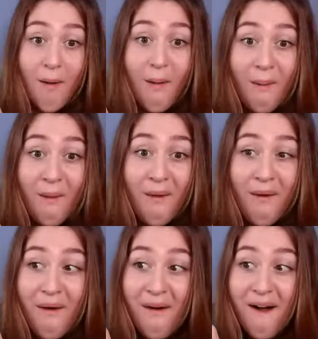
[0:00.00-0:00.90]
Oh,
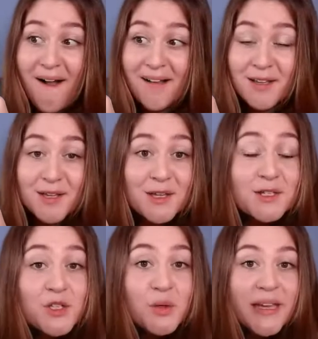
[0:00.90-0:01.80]

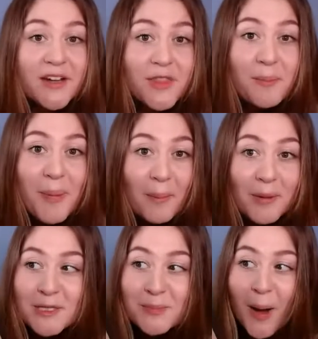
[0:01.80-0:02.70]
do you hear the
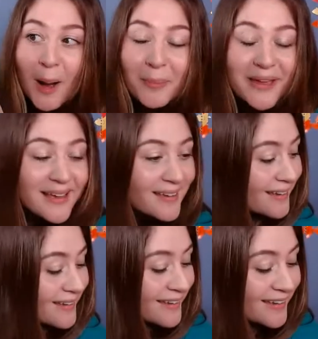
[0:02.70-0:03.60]
bubbles popping?
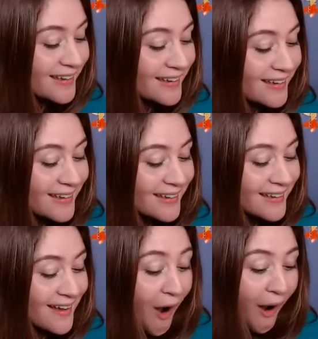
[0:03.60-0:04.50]

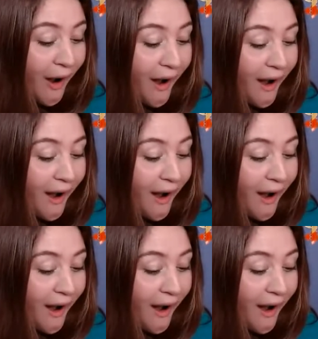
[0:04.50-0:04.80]
Oh.